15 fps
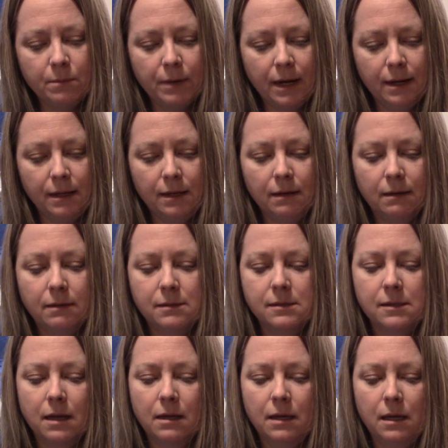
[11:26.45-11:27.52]
biting, and
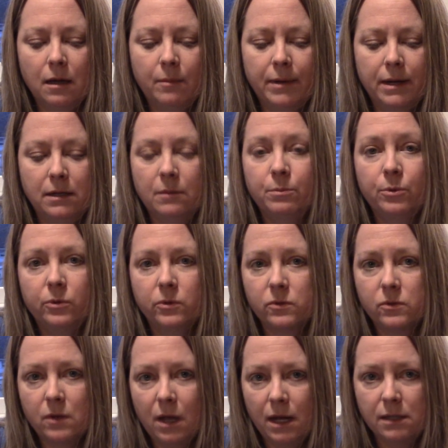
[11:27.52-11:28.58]
sucking on my
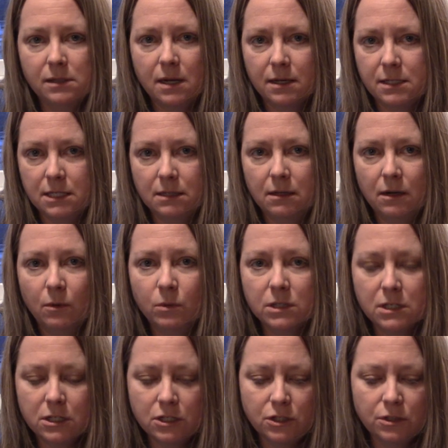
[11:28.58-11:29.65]
nipples. I didn't know
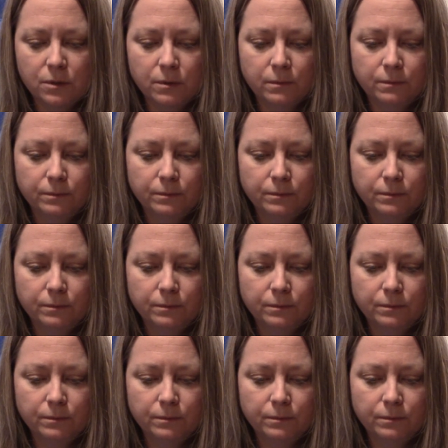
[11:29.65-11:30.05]
what to do.